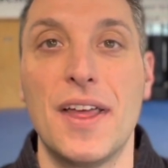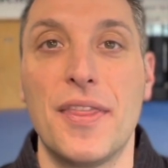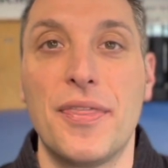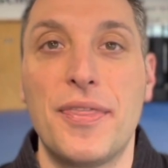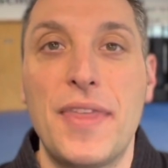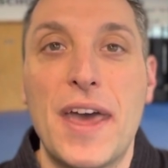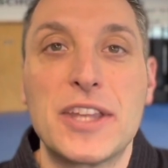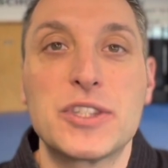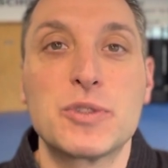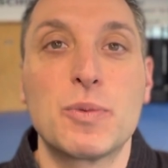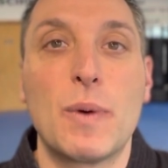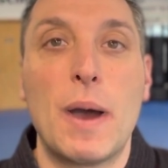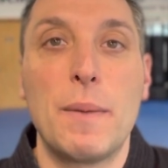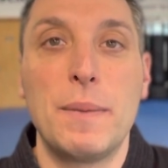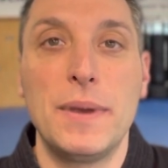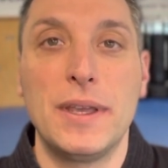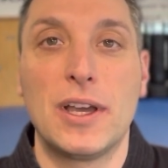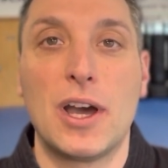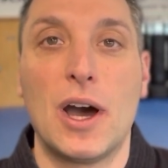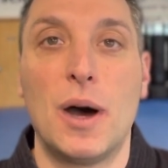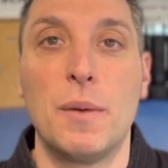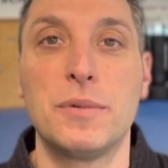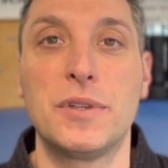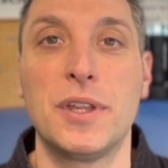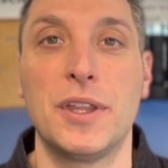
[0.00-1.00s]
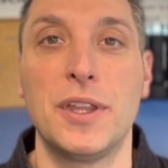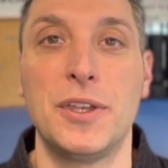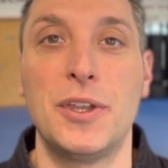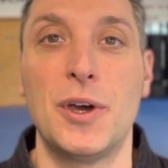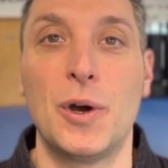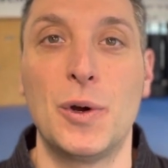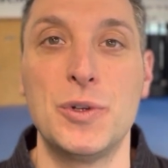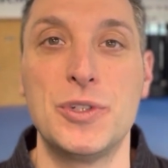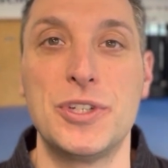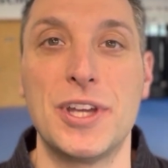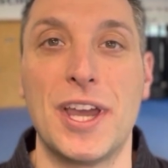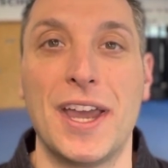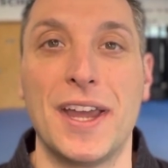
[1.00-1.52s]
That's why we come to the
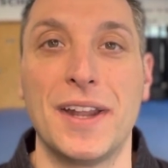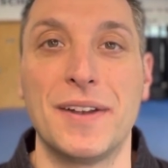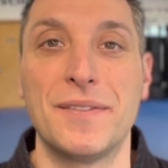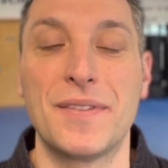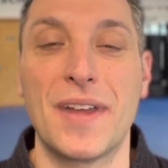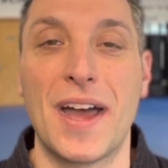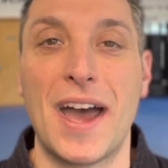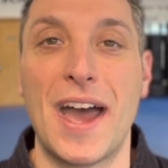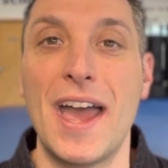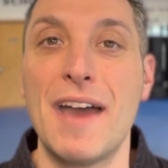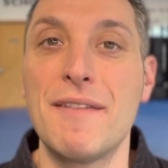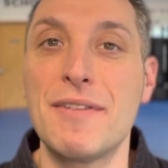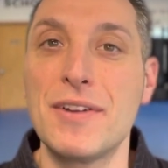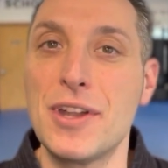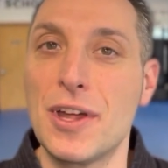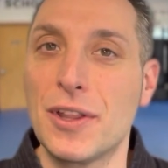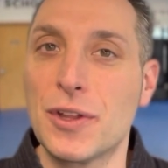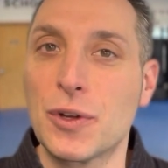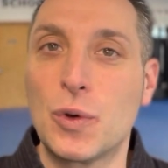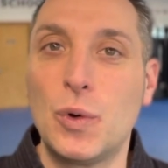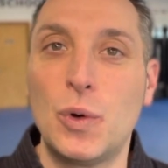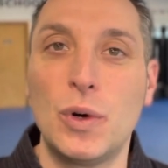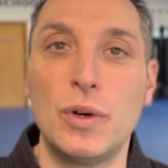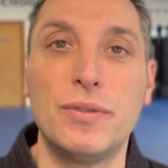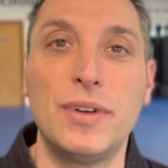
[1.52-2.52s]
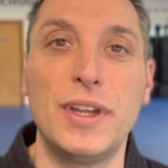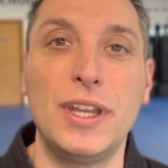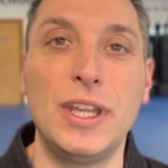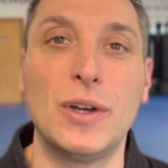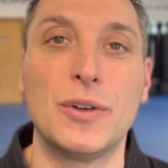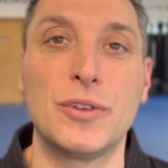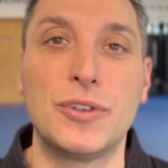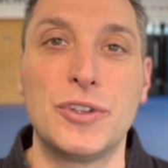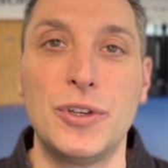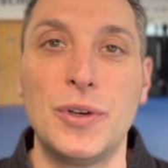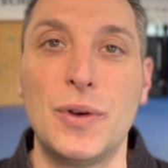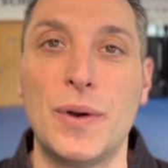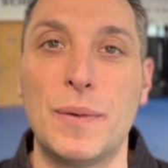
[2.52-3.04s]
dojang. I have another cool video
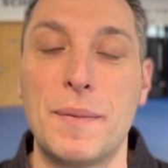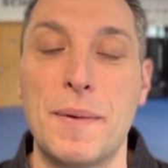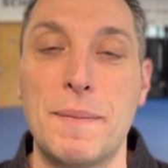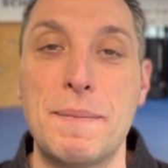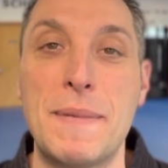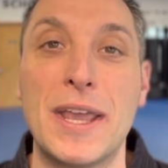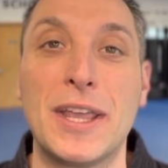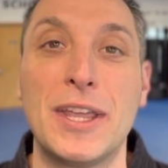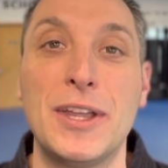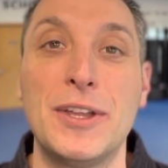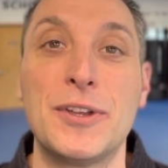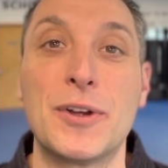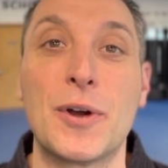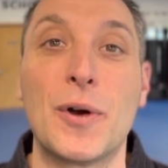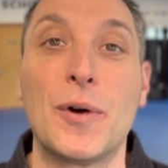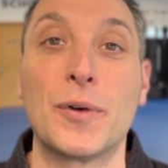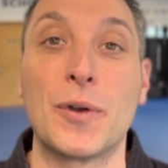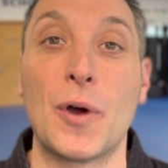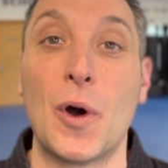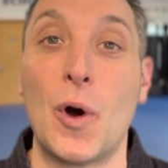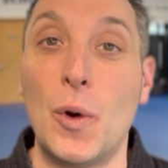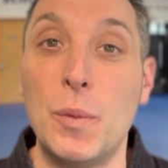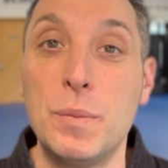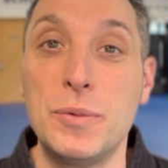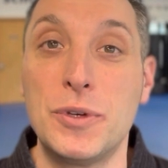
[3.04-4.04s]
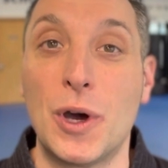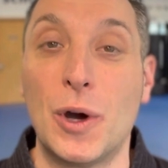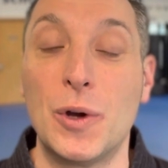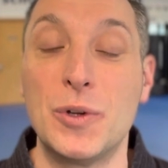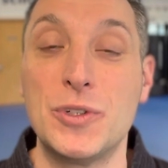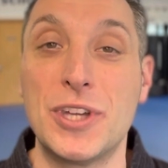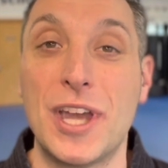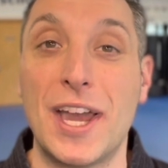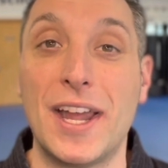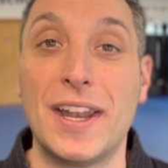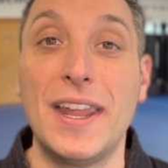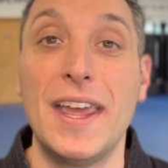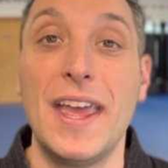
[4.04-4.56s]
too of making your own home
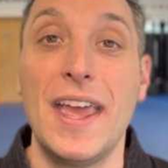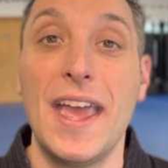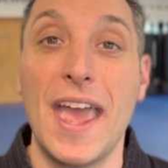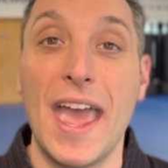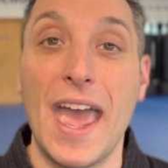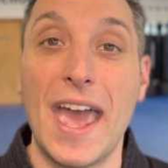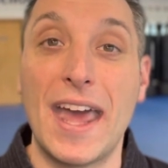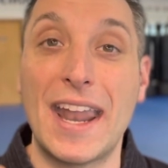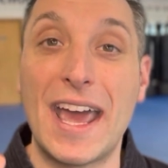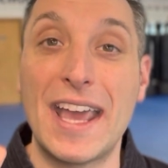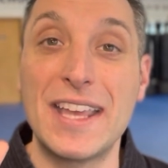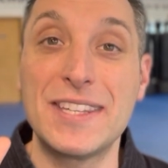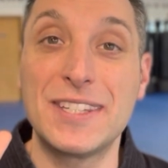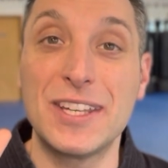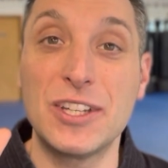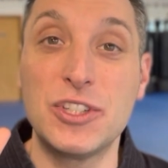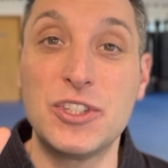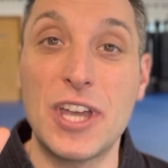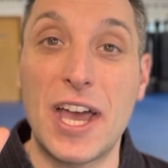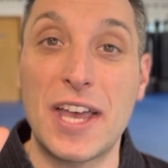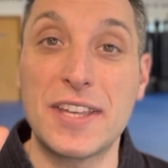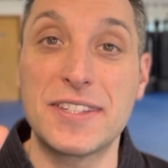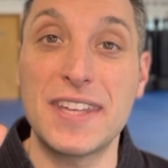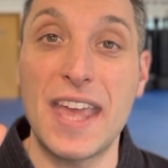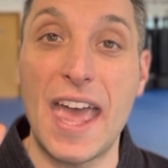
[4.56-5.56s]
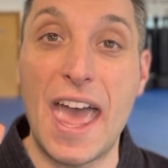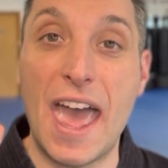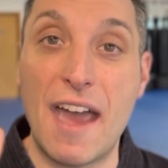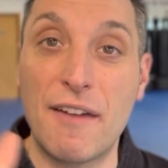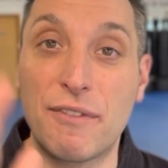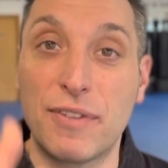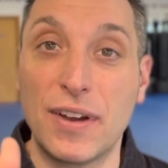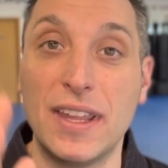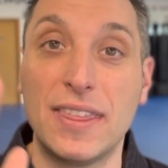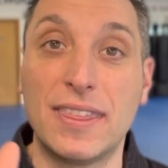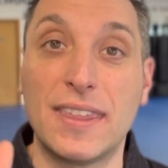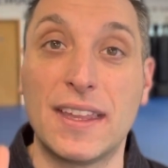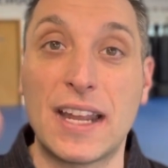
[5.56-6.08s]
dojang, and I suggest
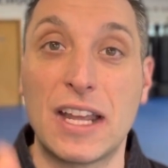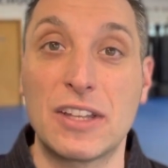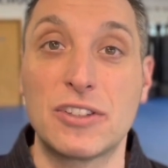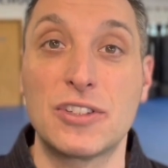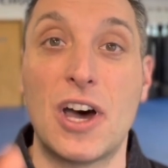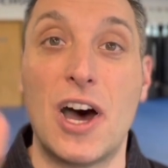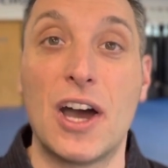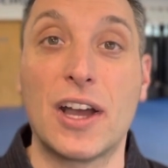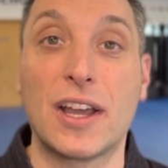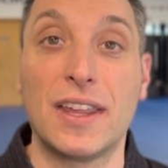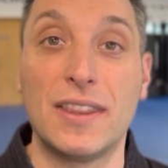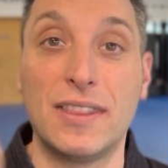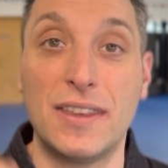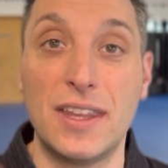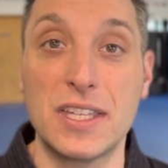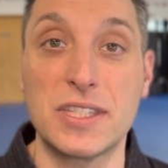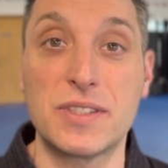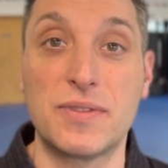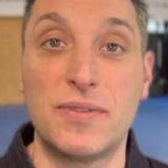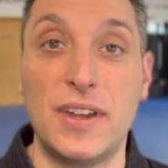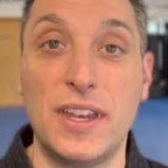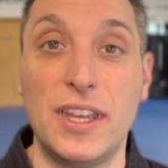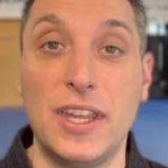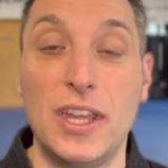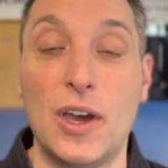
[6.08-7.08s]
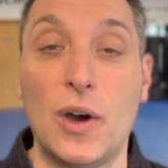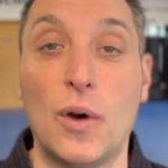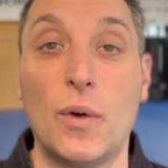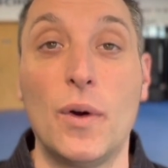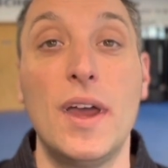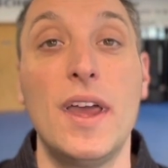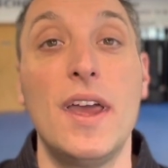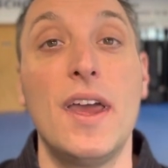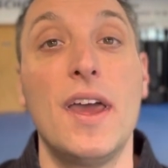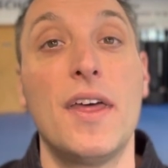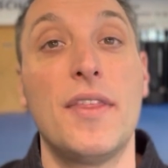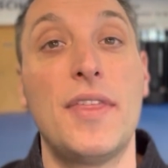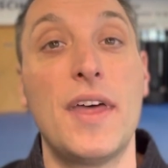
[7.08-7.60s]
everything I talk in this video
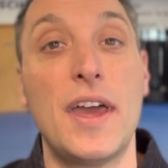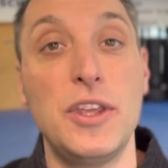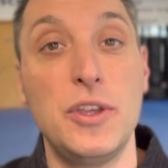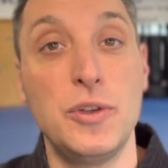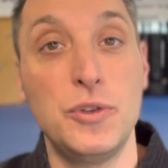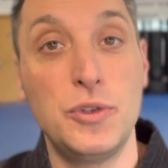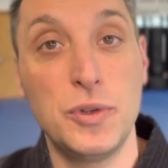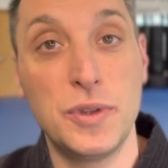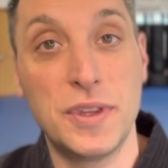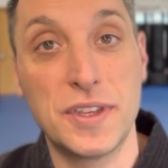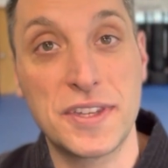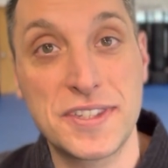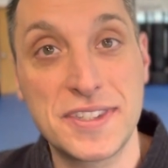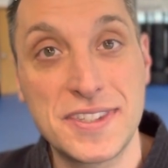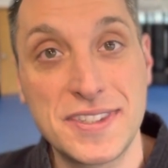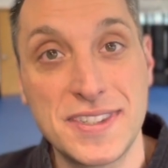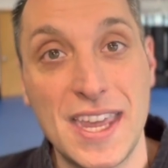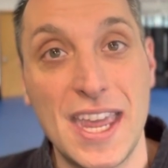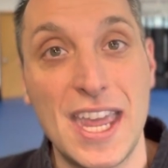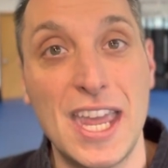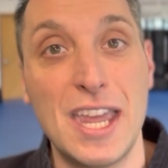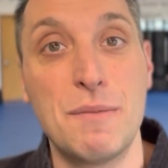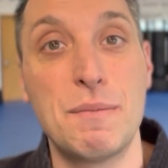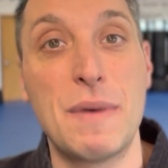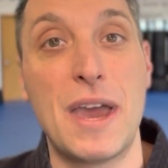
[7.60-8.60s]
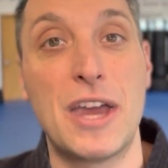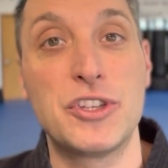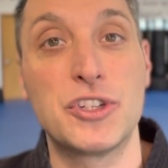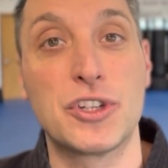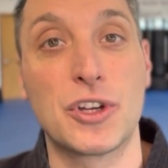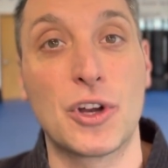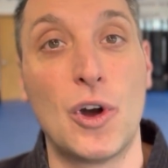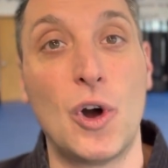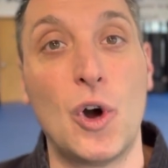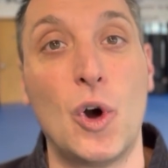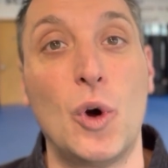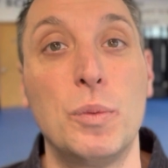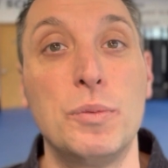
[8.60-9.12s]
that you do the same at your
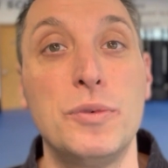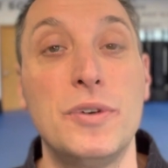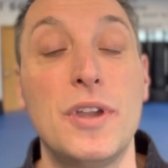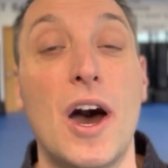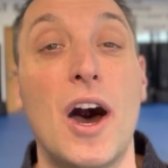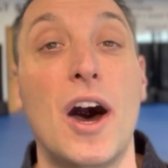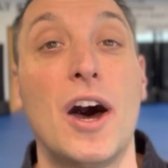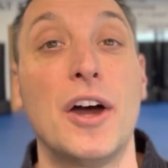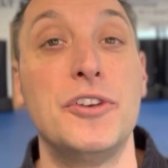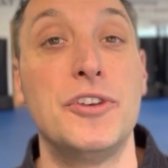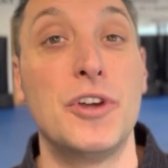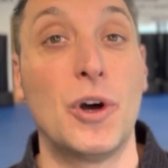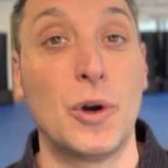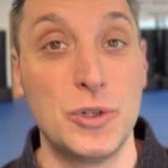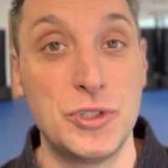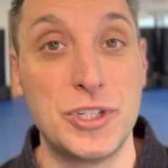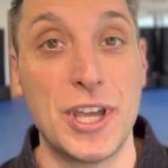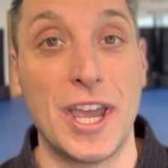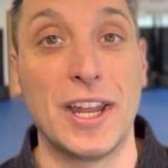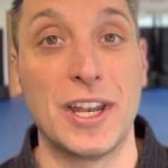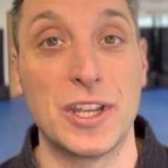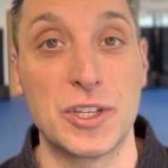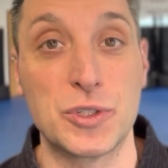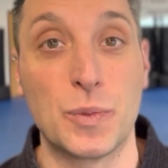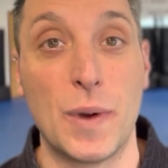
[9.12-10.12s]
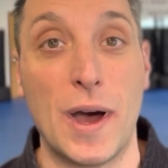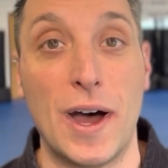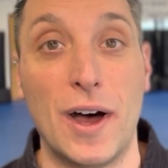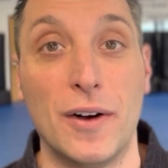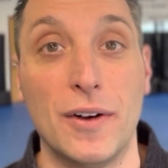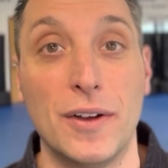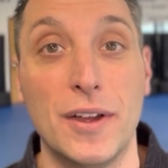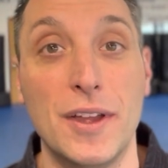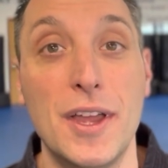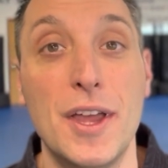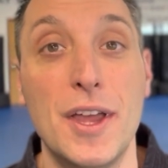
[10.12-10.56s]
home dojang as well,